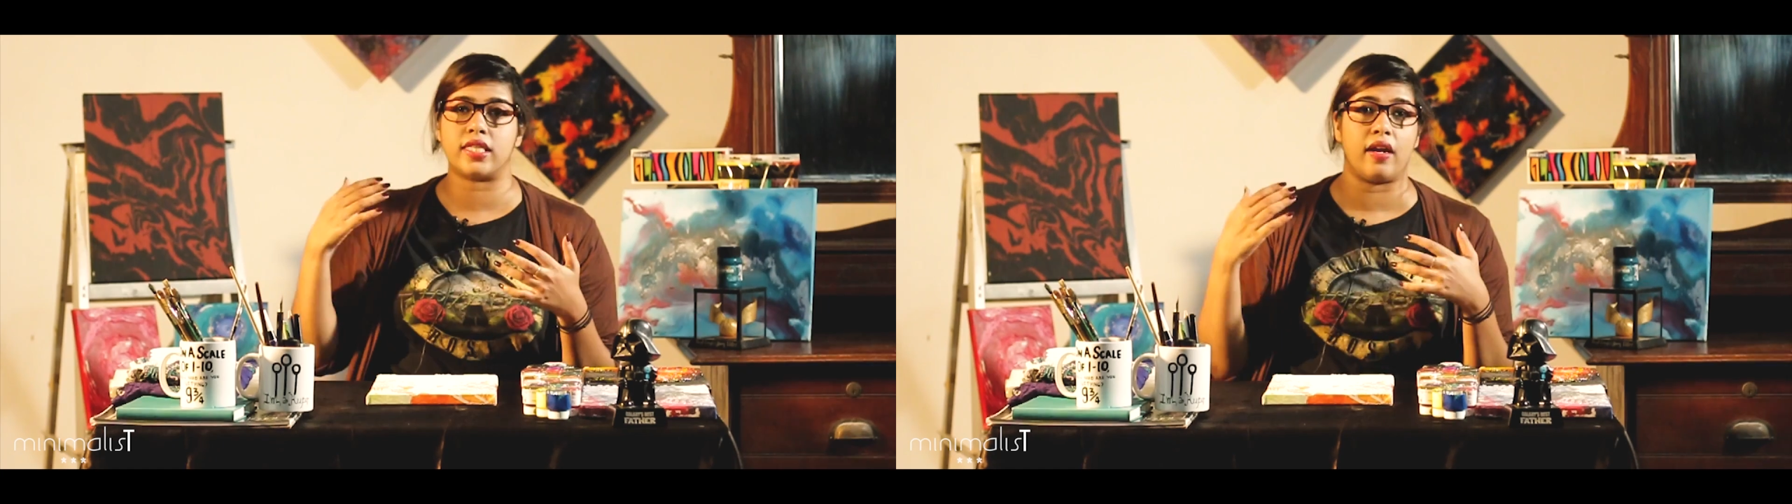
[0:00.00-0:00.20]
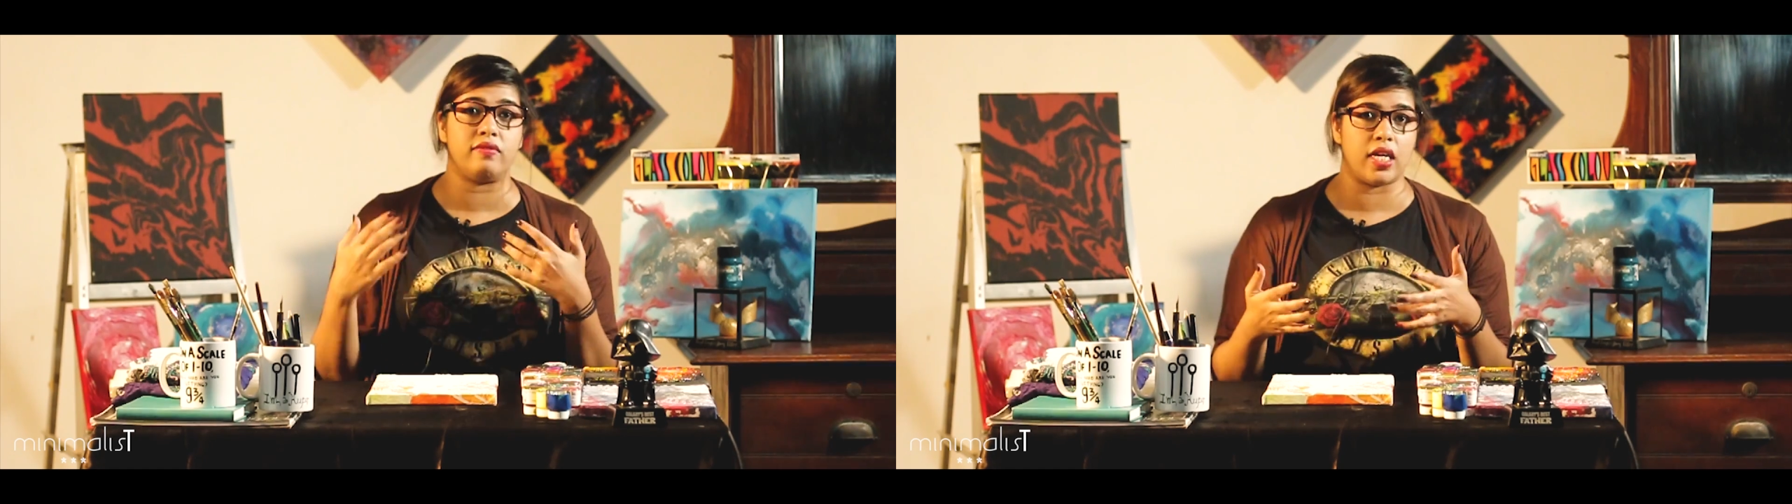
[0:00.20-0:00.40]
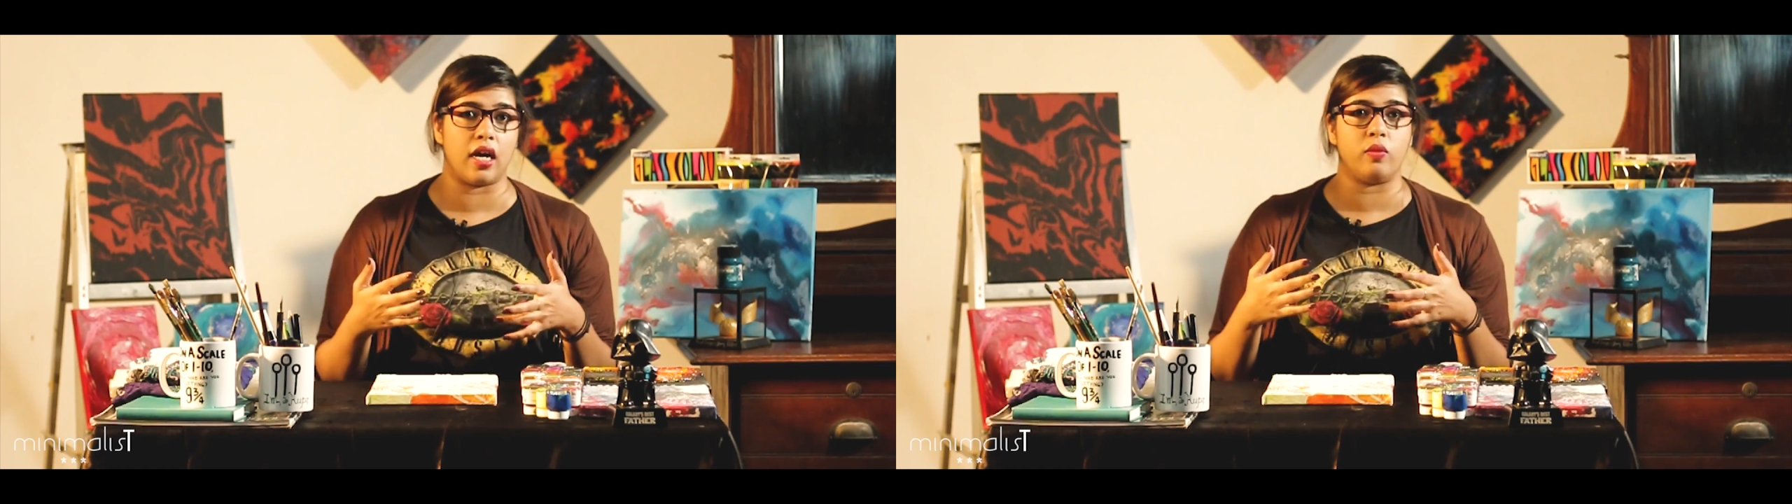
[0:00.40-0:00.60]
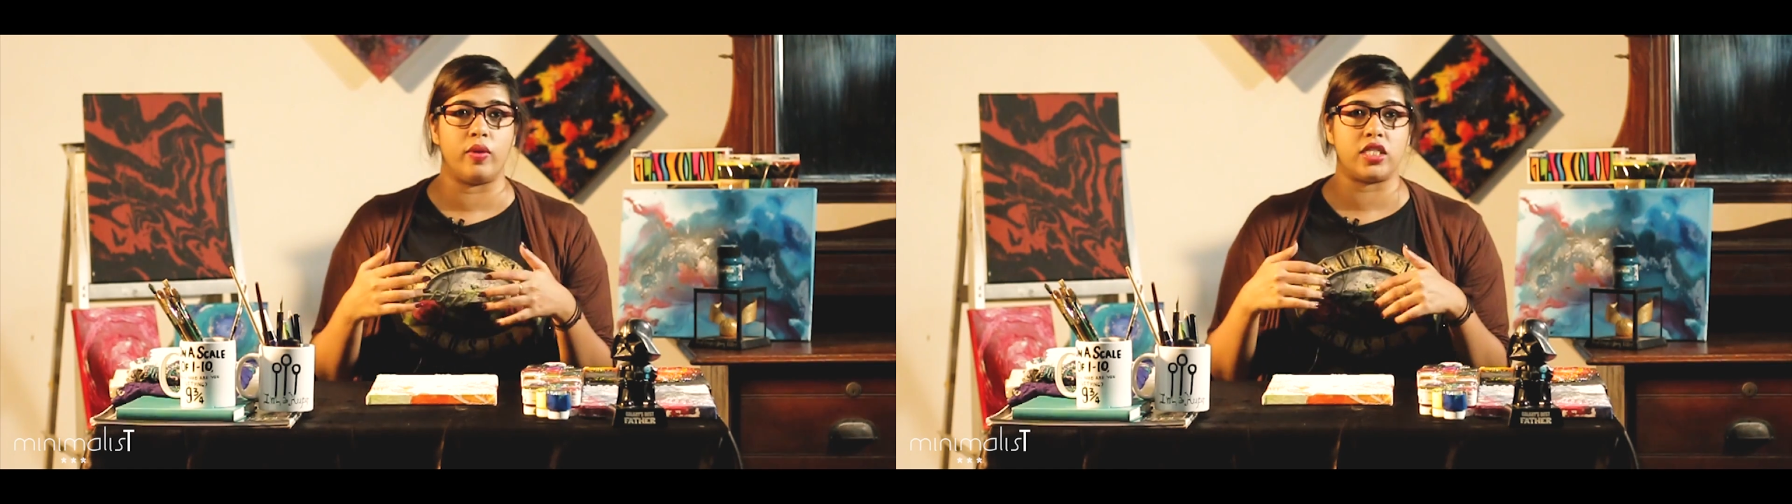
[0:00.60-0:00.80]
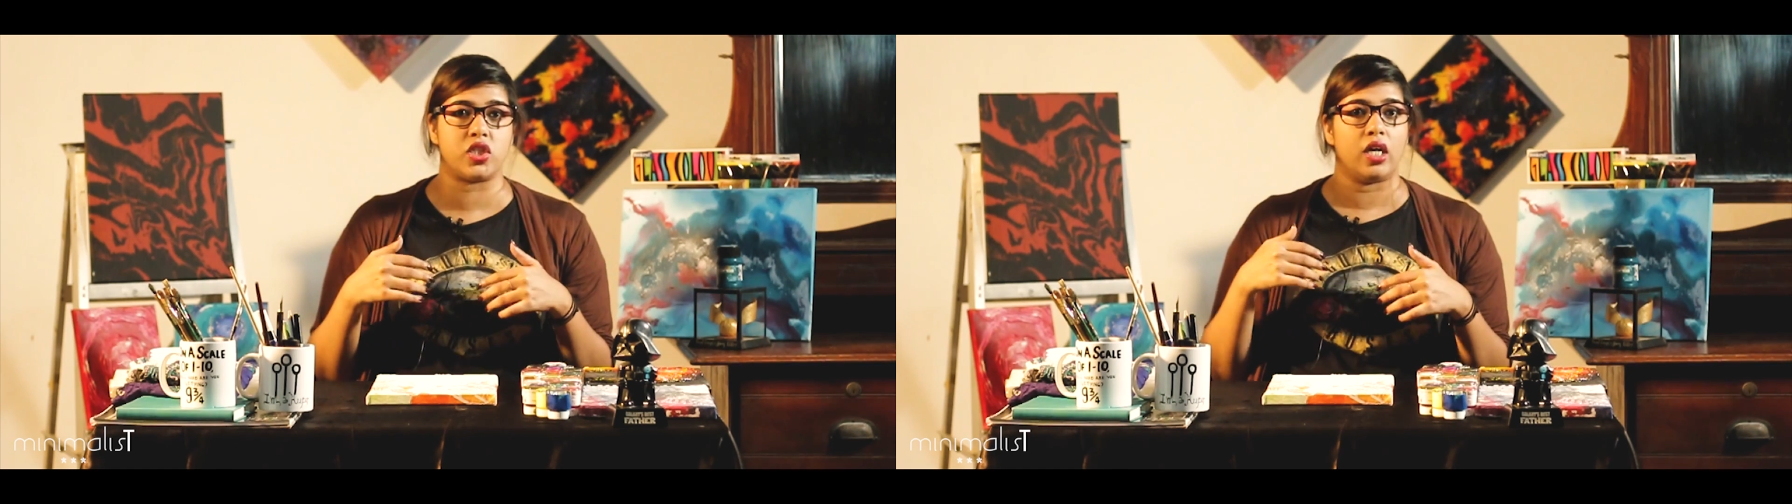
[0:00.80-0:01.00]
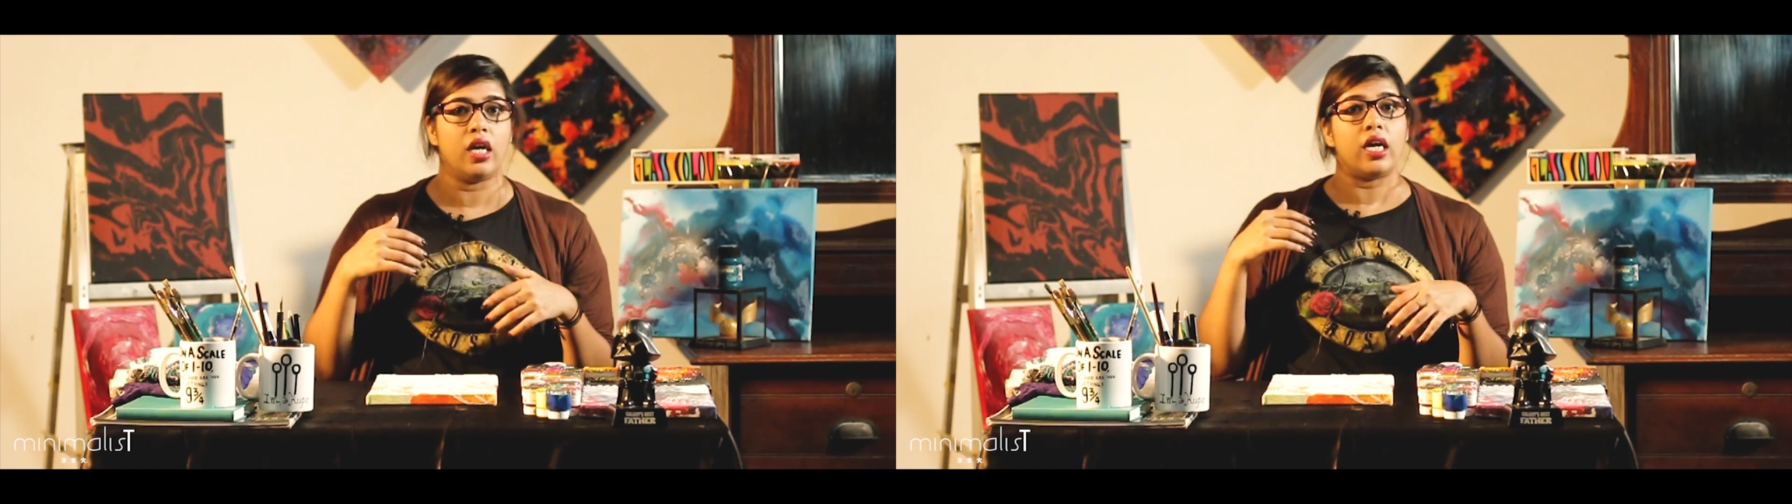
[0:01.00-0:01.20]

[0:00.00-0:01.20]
that I've done which